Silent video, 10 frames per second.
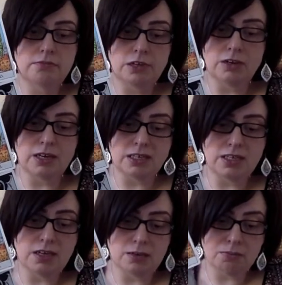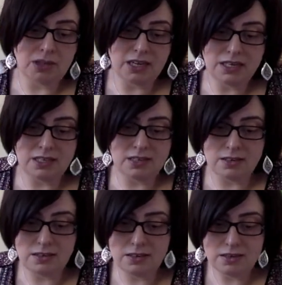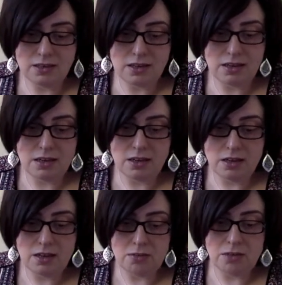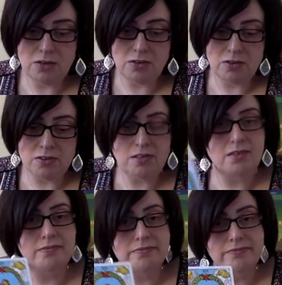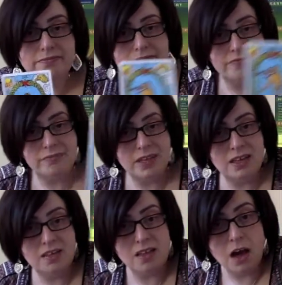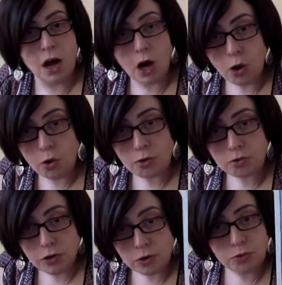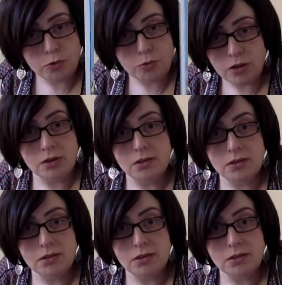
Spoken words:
You need to complete it because there's a whole new world.